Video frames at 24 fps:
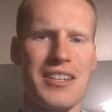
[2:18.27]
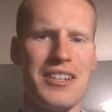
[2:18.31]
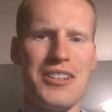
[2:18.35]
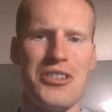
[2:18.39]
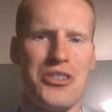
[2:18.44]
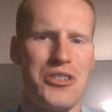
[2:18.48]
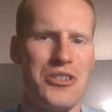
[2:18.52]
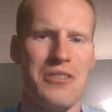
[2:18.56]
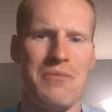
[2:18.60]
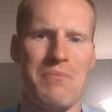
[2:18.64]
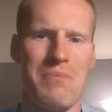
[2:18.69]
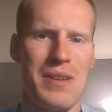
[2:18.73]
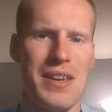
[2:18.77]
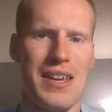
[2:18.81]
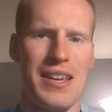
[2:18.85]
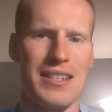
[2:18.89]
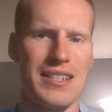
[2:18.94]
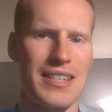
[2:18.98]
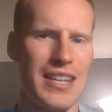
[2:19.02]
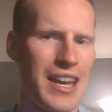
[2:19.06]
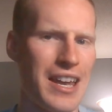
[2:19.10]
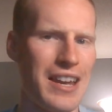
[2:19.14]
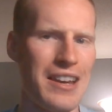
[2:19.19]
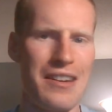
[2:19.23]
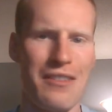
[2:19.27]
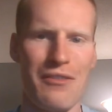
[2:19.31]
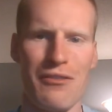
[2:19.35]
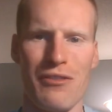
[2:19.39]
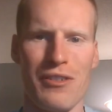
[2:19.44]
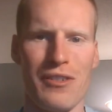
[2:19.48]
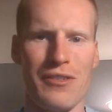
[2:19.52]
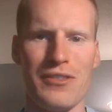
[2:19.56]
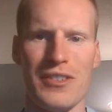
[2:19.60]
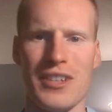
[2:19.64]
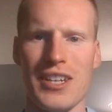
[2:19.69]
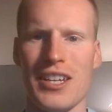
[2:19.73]
He should be a 10 to
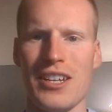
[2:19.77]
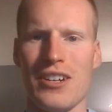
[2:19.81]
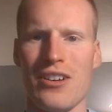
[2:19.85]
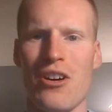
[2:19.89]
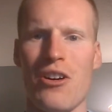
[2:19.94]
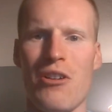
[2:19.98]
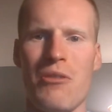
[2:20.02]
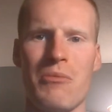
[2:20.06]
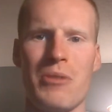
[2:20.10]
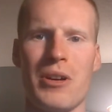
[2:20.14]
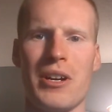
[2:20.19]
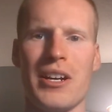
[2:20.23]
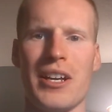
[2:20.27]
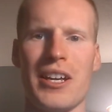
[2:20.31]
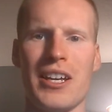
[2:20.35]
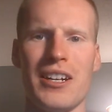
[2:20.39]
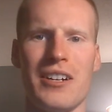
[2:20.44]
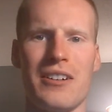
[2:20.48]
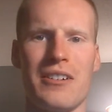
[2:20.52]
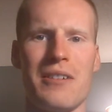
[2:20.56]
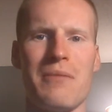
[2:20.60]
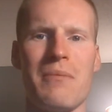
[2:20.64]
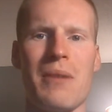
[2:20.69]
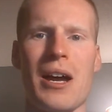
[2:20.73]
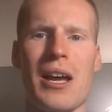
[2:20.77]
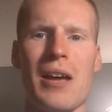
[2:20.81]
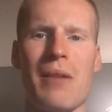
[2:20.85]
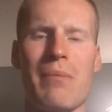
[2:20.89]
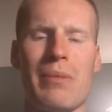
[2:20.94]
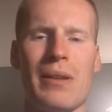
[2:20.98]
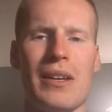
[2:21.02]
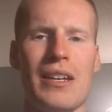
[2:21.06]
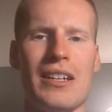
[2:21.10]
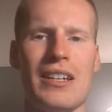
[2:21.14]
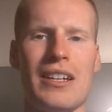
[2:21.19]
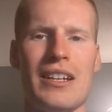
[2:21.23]
15 home run hitter, in my
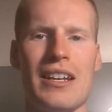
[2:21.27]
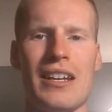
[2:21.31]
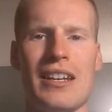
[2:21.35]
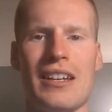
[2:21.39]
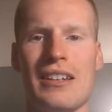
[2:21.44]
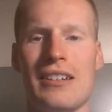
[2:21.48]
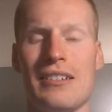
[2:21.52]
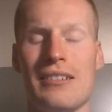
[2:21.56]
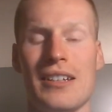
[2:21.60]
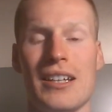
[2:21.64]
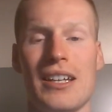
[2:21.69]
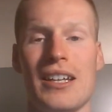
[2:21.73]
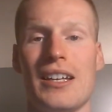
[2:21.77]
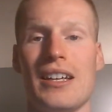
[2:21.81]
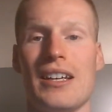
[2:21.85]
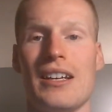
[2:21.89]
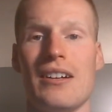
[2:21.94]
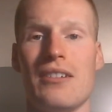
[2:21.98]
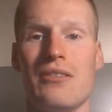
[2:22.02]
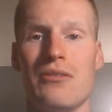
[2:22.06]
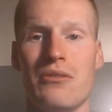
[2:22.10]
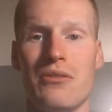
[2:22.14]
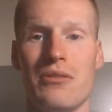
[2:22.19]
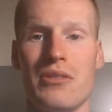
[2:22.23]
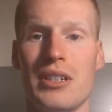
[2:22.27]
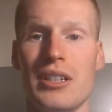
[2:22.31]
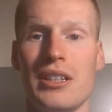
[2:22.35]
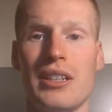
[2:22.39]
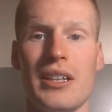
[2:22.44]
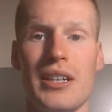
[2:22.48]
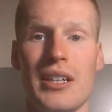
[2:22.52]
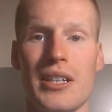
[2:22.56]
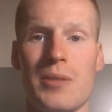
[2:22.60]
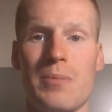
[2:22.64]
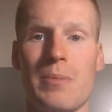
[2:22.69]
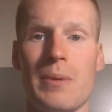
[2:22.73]
opinion, and
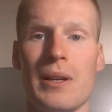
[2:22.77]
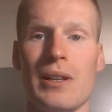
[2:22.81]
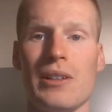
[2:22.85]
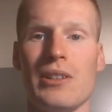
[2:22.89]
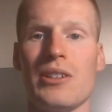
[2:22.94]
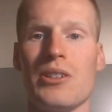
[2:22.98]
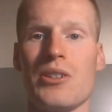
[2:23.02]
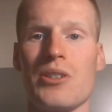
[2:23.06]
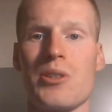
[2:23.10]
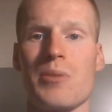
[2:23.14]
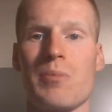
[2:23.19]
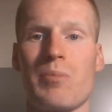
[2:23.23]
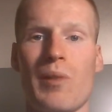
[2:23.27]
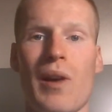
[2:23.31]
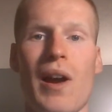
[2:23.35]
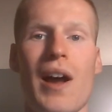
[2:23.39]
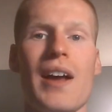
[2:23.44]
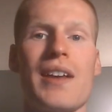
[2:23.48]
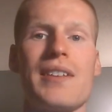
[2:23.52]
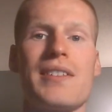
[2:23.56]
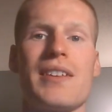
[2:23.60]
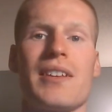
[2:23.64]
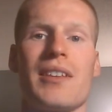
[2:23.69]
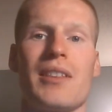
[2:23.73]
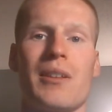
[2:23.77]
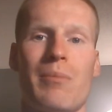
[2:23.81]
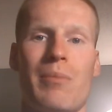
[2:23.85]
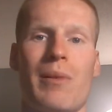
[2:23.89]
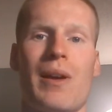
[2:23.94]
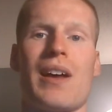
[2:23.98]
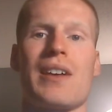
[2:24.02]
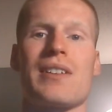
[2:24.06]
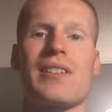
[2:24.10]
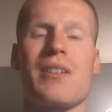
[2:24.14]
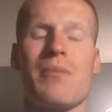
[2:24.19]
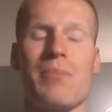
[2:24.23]
really, it's been a little surprising the
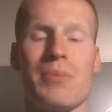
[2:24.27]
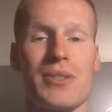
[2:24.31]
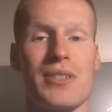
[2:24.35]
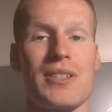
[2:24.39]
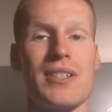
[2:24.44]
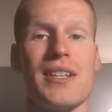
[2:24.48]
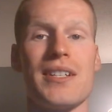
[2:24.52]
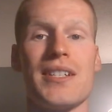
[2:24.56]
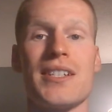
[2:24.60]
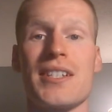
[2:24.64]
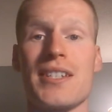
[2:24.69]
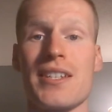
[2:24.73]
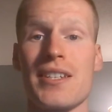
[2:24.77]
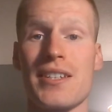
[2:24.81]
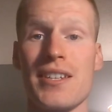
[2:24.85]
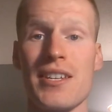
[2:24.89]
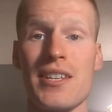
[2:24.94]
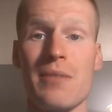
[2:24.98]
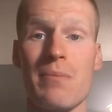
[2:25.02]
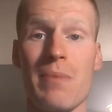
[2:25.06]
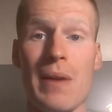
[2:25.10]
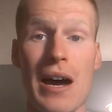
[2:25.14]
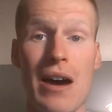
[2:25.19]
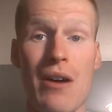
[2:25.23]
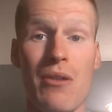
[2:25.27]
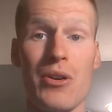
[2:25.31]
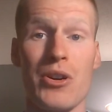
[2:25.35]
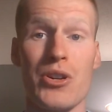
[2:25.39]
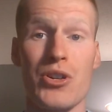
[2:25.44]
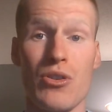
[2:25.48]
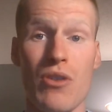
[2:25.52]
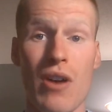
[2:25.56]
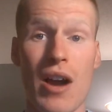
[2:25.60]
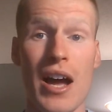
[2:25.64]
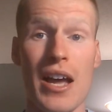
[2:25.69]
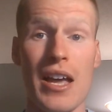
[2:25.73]
past couple seasons to see the power
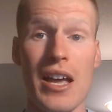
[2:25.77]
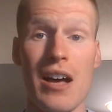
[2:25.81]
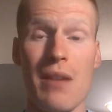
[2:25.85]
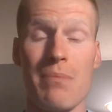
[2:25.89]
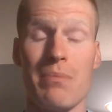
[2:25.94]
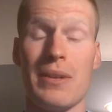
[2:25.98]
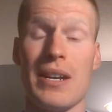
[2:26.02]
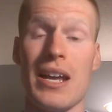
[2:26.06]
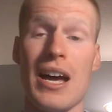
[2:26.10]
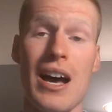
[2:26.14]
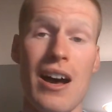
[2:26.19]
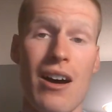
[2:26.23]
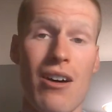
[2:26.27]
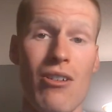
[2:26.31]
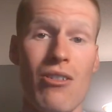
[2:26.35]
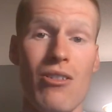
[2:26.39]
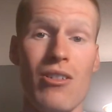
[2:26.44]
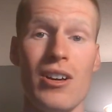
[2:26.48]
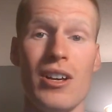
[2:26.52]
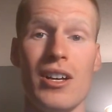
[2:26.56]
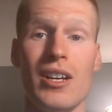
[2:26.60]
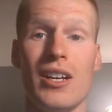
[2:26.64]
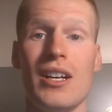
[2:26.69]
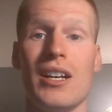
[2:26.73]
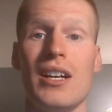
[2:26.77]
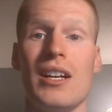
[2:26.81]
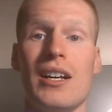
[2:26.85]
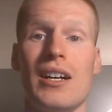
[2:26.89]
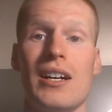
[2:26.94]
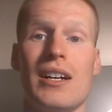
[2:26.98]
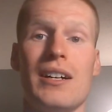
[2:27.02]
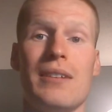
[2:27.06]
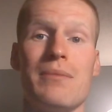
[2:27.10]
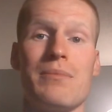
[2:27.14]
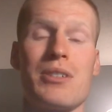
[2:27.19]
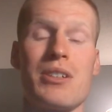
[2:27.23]
dry up. Now,
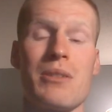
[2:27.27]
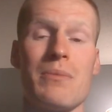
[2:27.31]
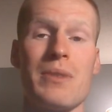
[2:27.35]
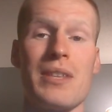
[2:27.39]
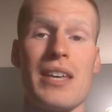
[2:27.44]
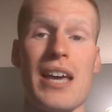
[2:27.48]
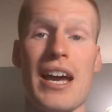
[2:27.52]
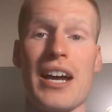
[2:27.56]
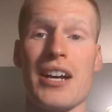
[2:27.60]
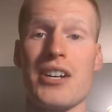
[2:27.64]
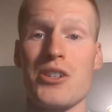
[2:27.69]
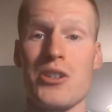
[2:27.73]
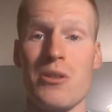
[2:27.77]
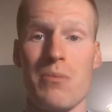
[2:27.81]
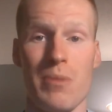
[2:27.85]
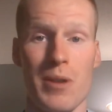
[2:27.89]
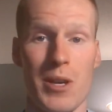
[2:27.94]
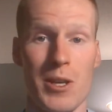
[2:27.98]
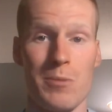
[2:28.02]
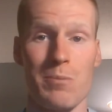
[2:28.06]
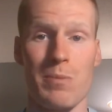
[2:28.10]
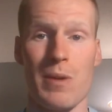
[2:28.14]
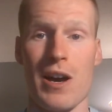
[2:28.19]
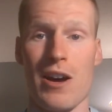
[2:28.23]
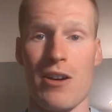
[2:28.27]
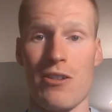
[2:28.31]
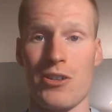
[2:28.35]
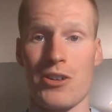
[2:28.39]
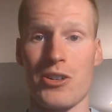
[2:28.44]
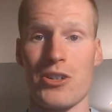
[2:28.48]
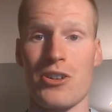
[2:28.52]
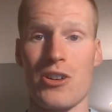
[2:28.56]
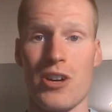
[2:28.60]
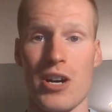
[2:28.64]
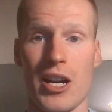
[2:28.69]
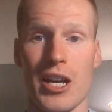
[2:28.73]
um, some of the extra base power
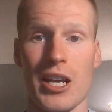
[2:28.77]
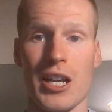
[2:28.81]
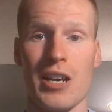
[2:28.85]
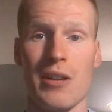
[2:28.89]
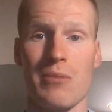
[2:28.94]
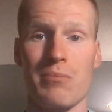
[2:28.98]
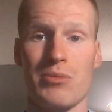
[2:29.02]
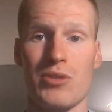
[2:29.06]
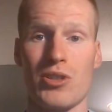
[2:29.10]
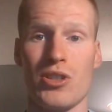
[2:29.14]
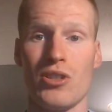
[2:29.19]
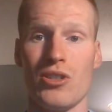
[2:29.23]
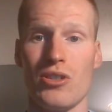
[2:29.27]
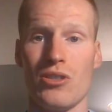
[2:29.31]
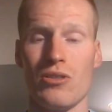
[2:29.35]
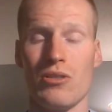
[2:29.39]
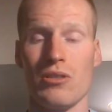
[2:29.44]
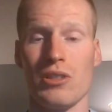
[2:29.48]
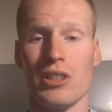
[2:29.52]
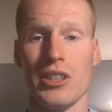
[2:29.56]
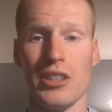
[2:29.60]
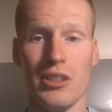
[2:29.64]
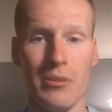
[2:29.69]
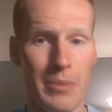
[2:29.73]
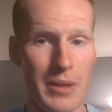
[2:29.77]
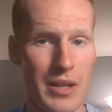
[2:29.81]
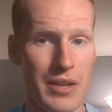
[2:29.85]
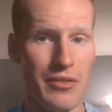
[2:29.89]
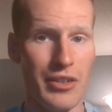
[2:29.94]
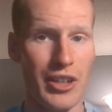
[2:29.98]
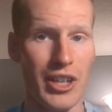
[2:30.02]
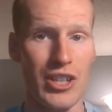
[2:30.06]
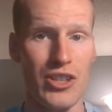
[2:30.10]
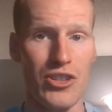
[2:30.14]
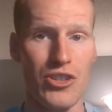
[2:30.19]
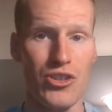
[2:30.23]
is drying up too. A little bit of
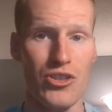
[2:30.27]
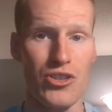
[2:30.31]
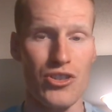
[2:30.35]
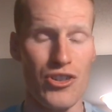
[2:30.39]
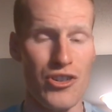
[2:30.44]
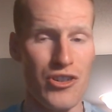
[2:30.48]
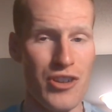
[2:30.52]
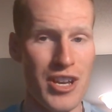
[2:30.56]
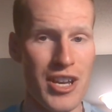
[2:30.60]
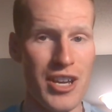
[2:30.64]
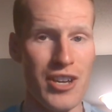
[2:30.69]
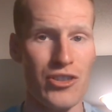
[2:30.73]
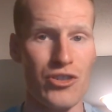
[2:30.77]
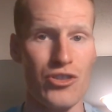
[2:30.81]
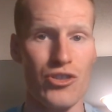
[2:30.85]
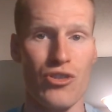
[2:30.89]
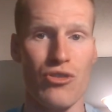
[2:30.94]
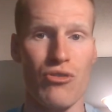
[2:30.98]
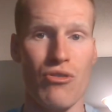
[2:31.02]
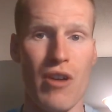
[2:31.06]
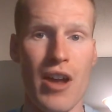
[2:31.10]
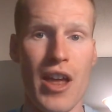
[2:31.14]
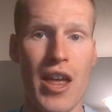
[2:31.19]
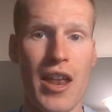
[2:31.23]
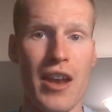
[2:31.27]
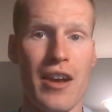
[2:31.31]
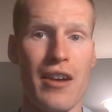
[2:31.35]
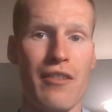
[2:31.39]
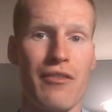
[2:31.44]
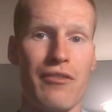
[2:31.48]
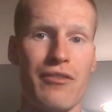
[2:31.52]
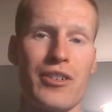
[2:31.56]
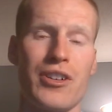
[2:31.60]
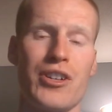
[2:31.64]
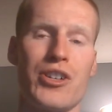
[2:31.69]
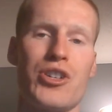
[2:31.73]
a concerning
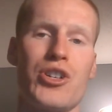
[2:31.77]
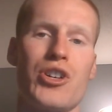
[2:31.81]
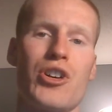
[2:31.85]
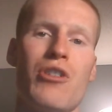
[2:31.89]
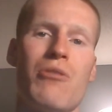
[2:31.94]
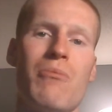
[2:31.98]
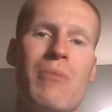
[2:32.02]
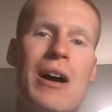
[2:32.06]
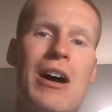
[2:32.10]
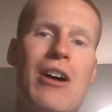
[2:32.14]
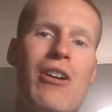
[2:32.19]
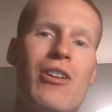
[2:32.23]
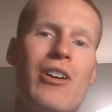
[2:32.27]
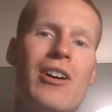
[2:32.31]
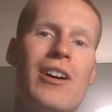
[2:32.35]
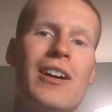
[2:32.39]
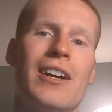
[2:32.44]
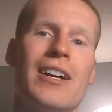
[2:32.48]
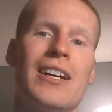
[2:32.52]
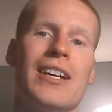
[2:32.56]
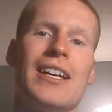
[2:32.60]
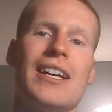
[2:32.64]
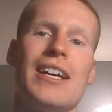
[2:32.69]
trend for Joe Mauer.